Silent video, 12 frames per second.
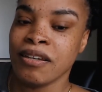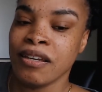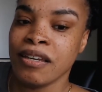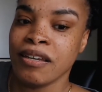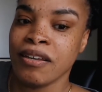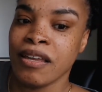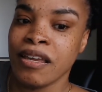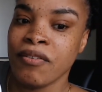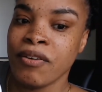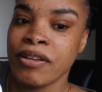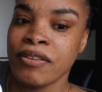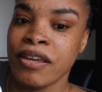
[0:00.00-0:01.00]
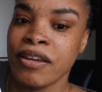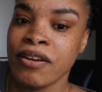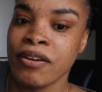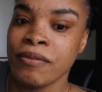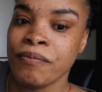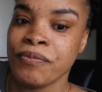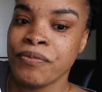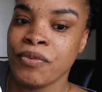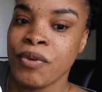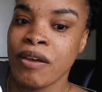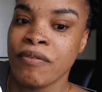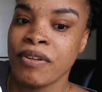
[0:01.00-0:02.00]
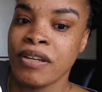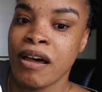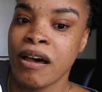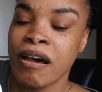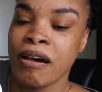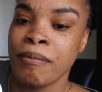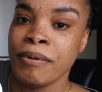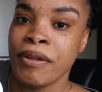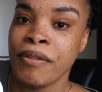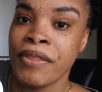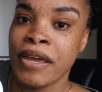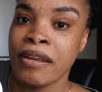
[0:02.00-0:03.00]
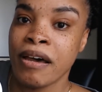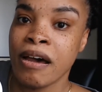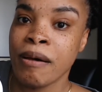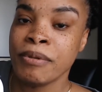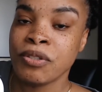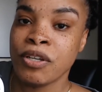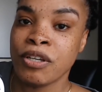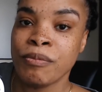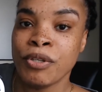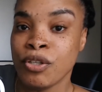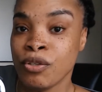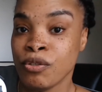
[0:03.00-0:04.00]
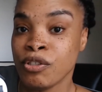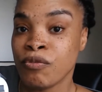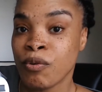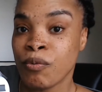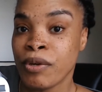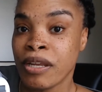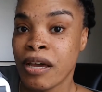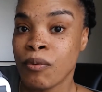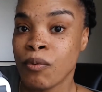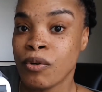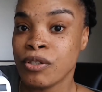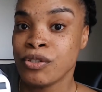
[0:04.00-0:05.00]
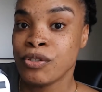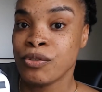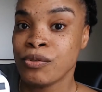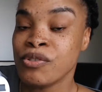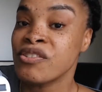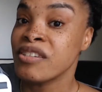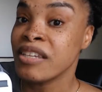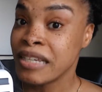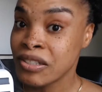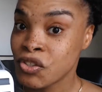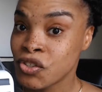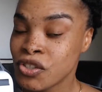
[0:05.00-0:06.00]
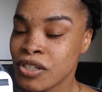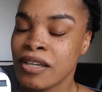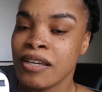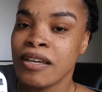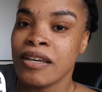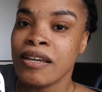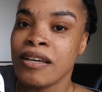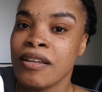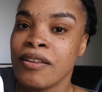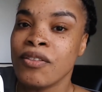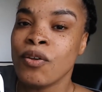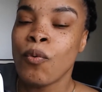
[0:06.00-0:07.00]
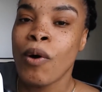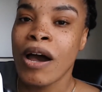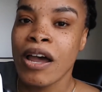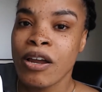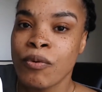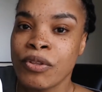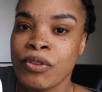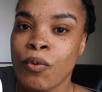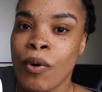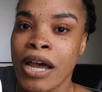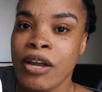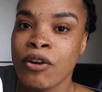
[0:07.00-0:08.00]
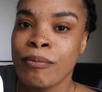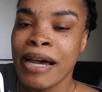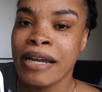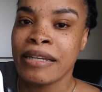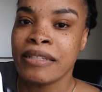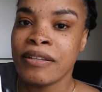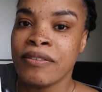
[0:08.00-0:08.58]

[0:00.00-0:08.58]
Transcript: Okay, right there, you have a knob, and that knob is going to be used for when I want to cinch the wiring, the wire binding.